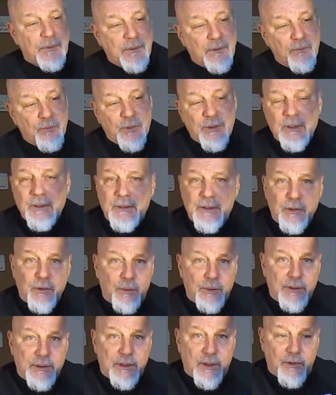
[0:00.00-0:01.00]
Really the
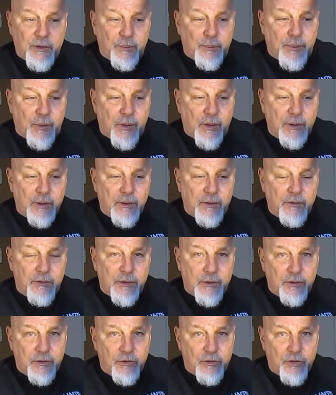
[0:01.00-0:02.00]
only other part is
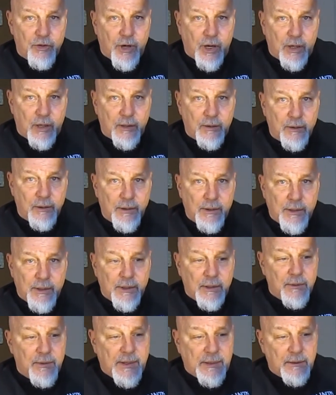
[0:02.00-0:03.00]
this chuck.
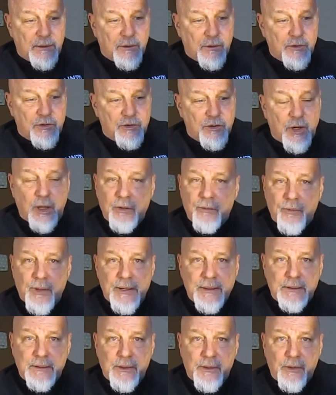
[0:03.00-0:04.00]
That little chuck
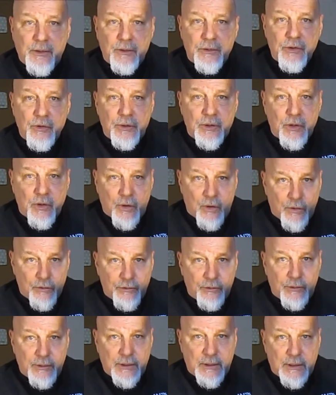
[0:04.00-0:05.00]
right there you can
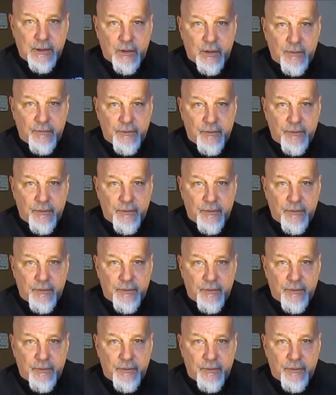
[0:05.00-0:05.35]
also get off